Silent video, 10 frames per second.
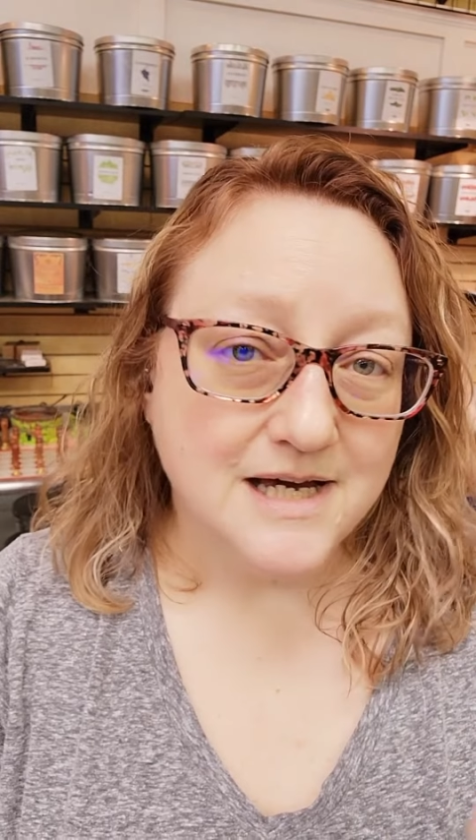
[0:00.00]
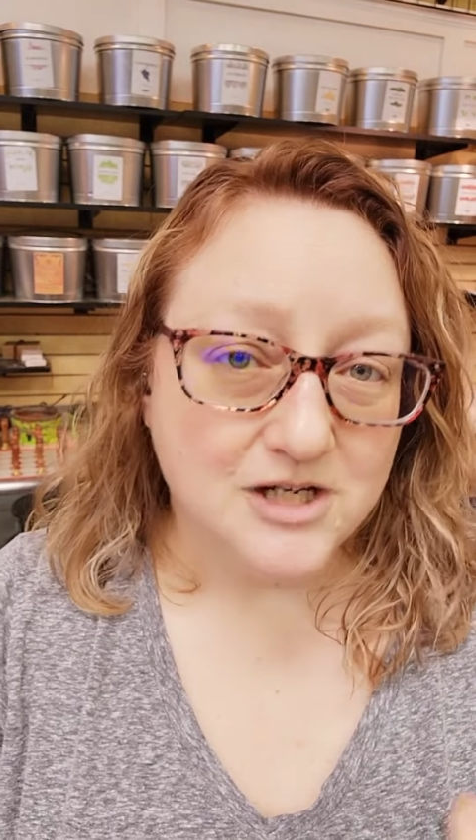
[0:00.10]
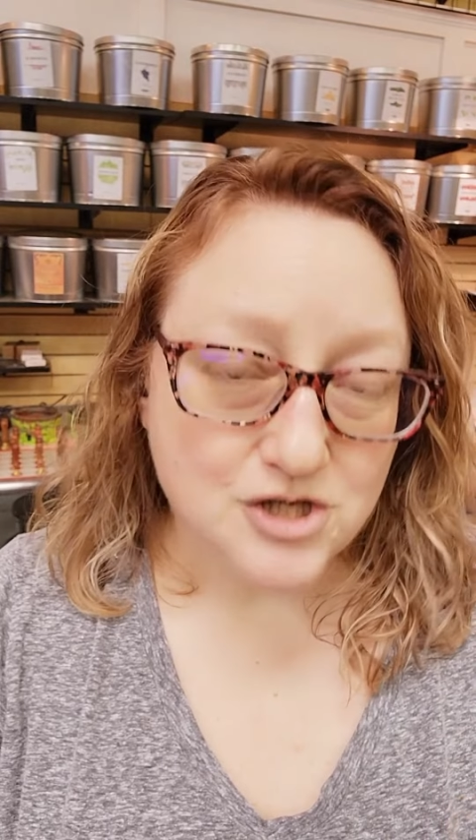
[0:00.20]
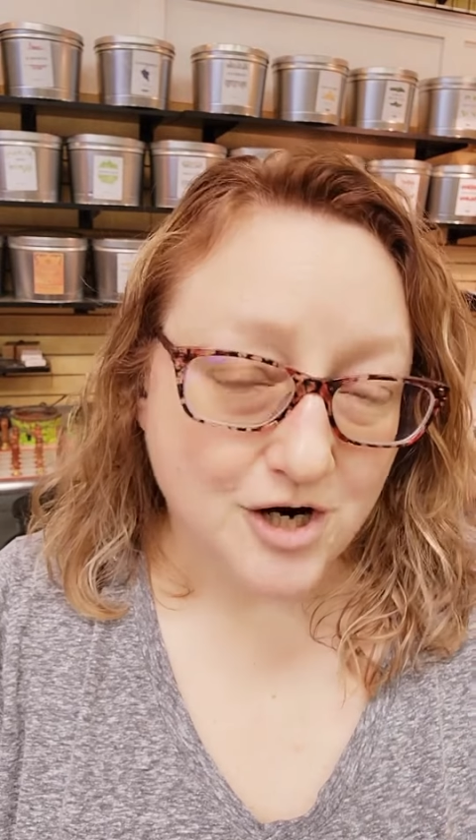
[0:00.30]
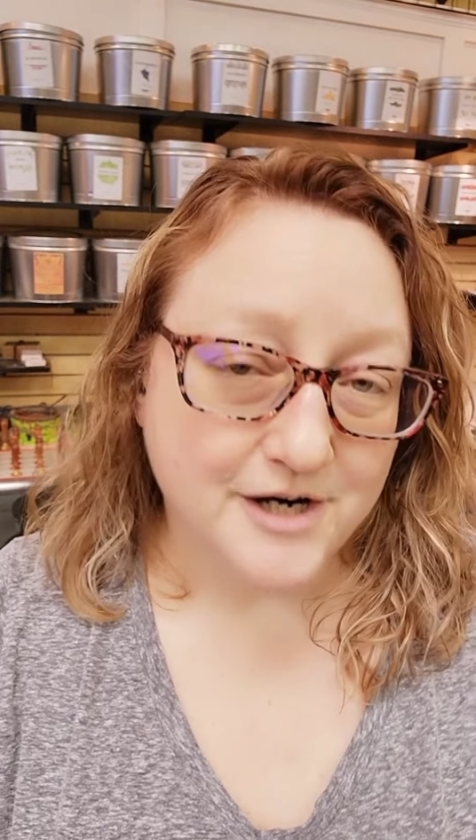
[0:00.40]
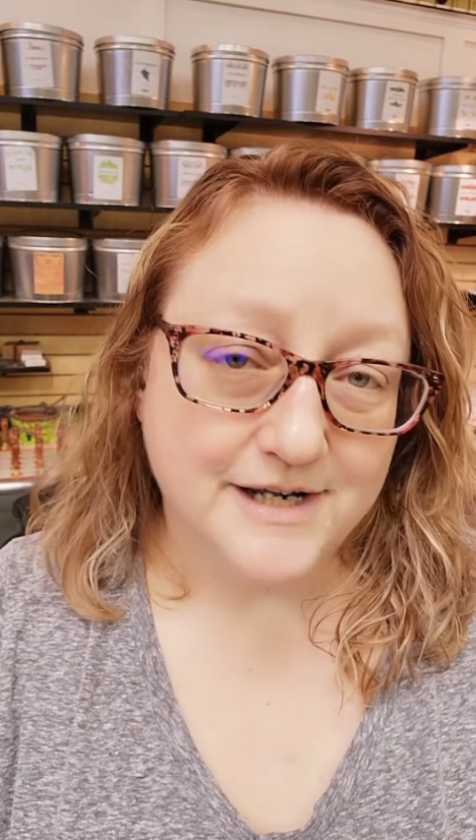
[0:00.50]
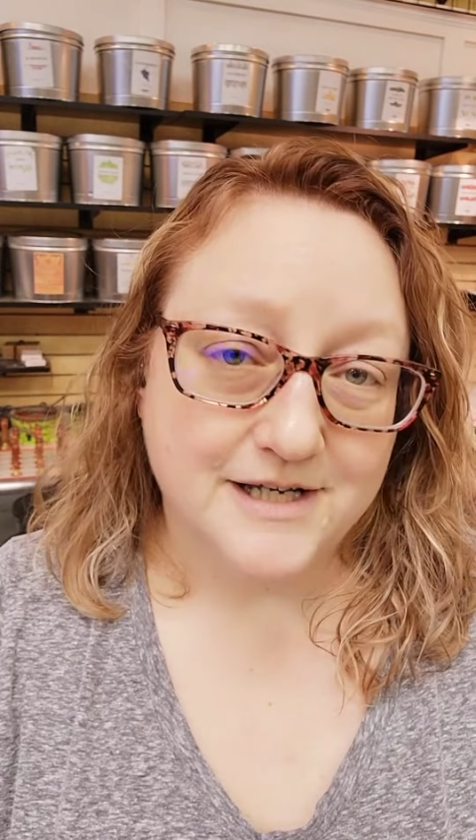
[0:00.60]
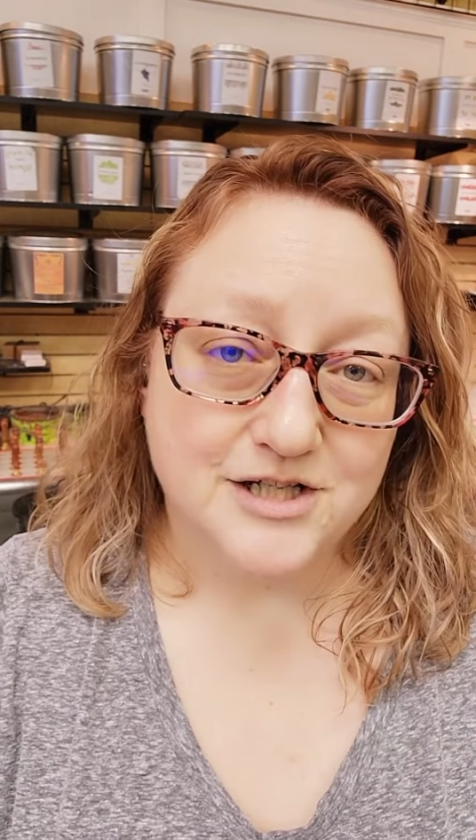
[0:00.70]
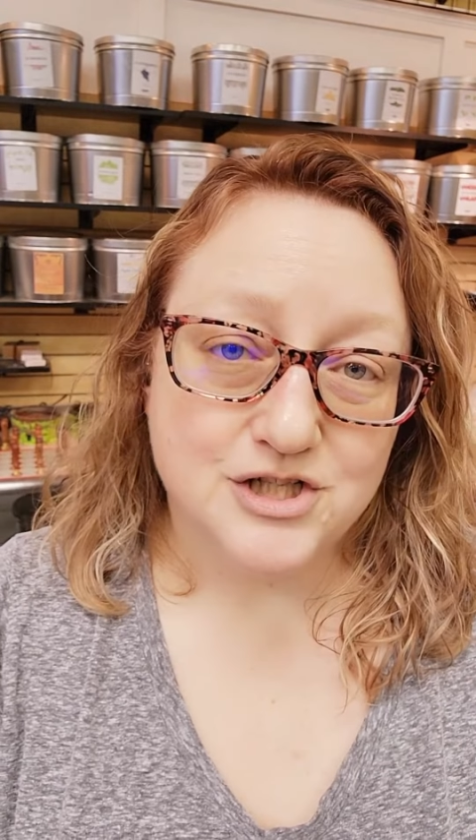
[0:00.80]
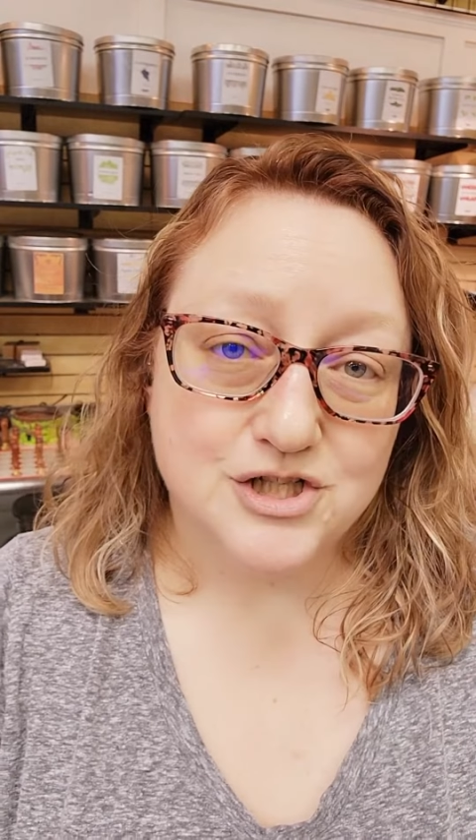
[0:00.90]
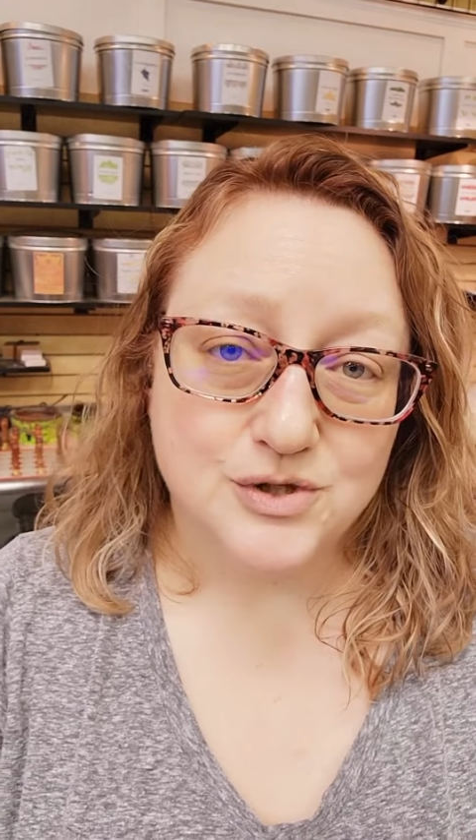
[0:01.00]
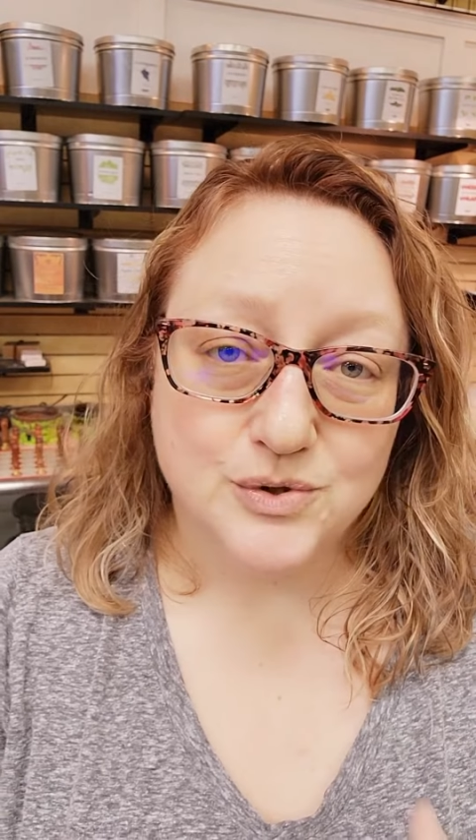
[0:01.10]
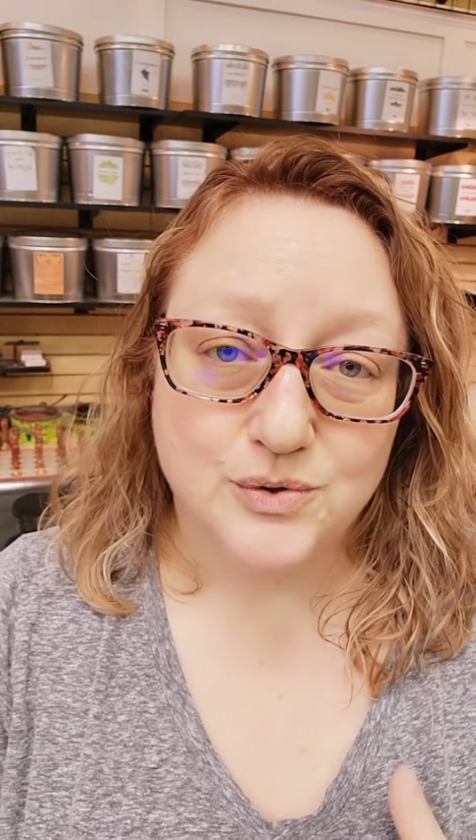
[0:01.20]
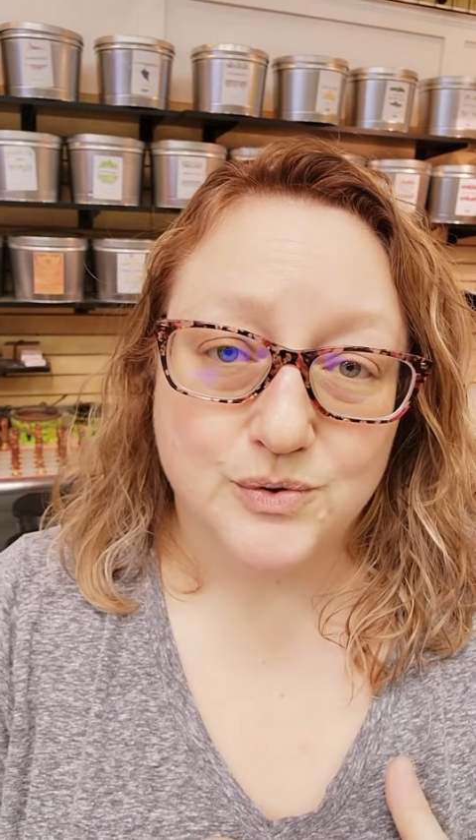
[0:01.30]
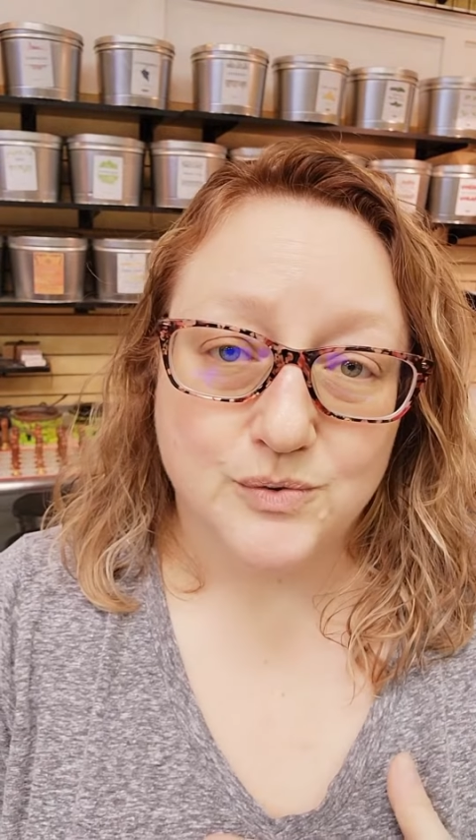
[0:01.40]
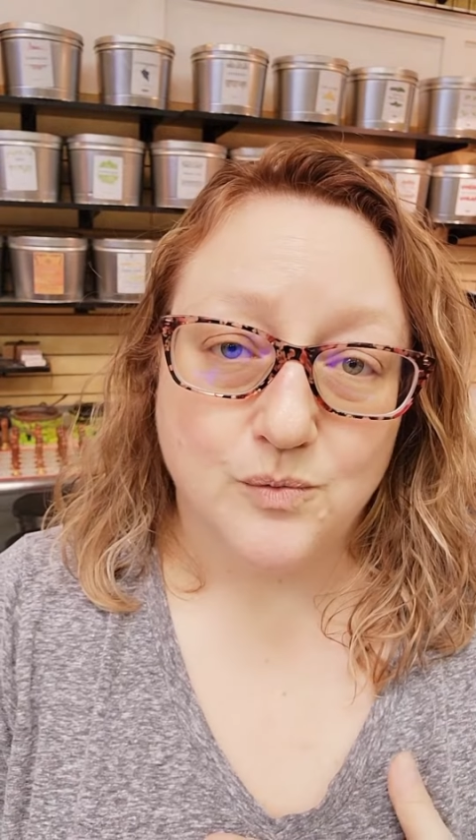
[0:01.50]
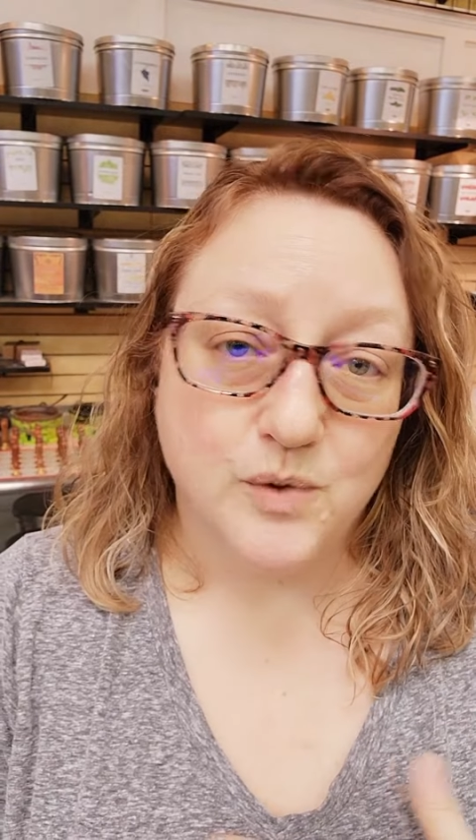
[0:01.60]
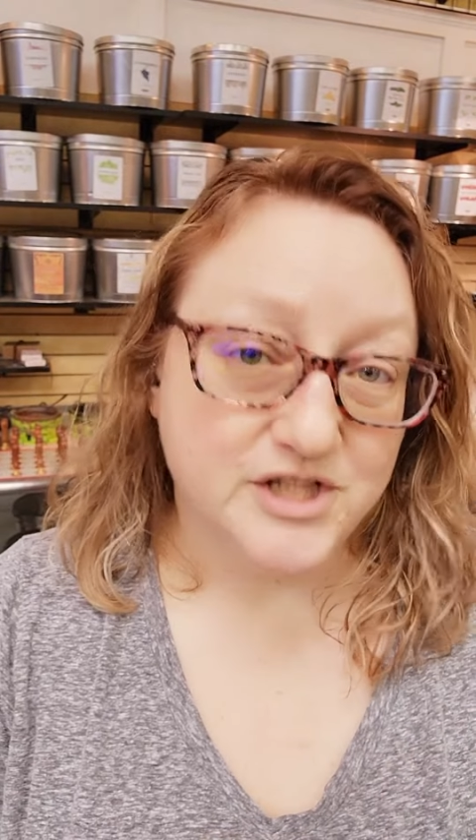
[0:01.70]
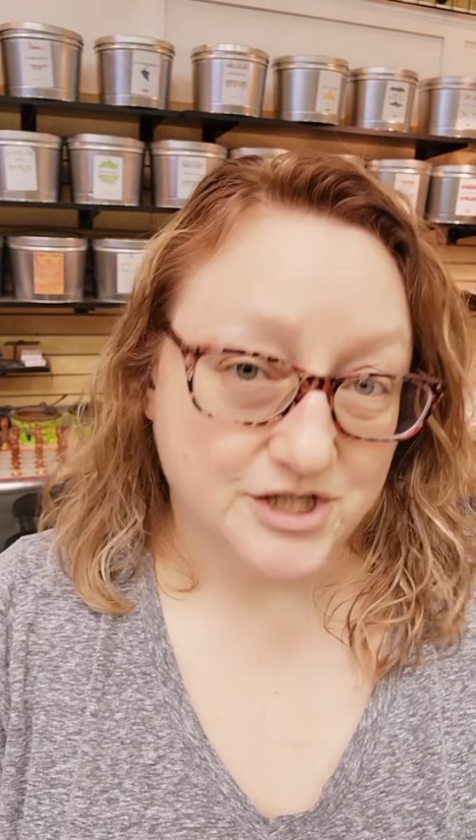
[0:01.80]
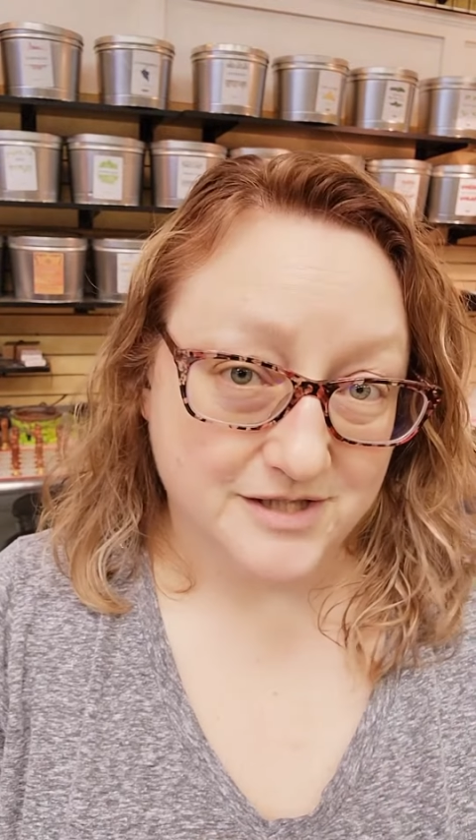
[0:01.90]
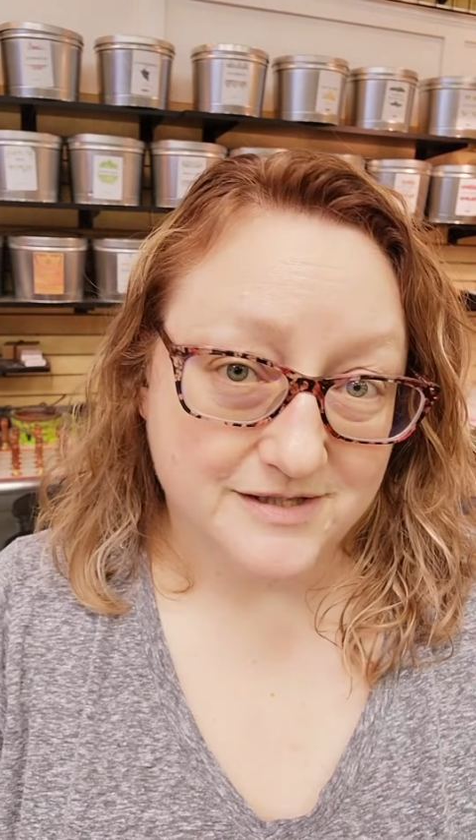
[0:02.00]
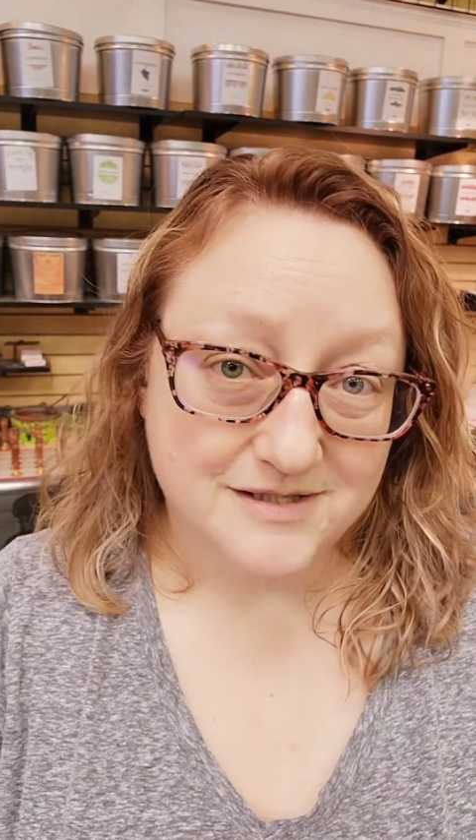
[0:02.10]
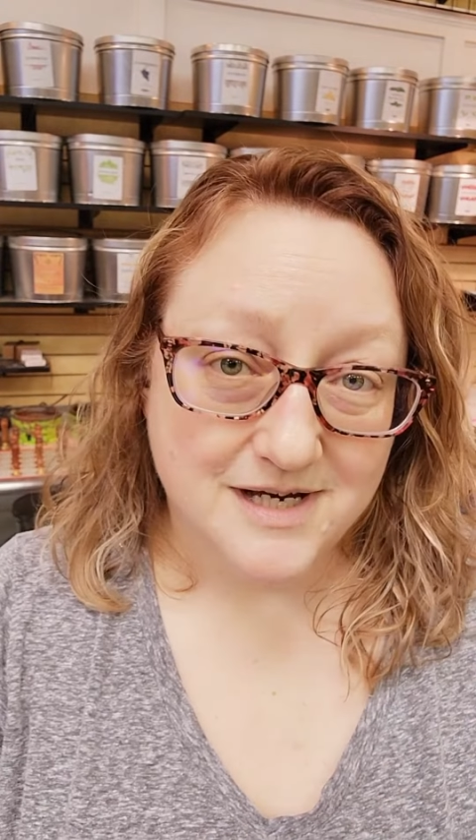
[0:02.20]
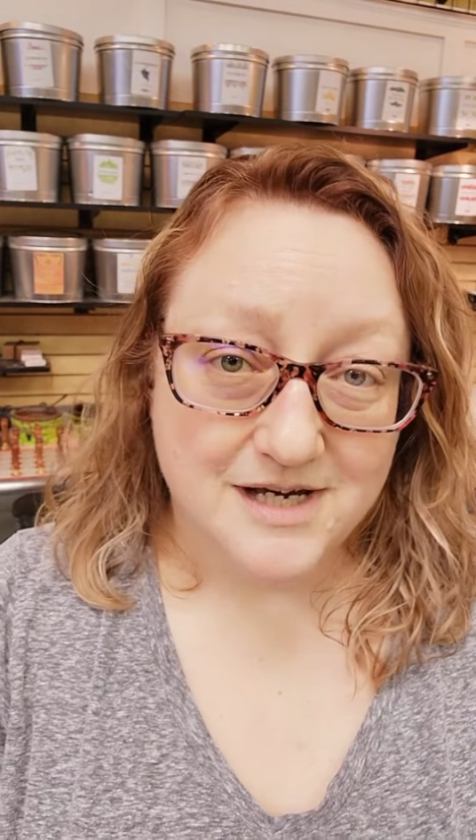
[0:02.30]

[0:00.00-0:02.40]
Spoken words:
targeted to witches,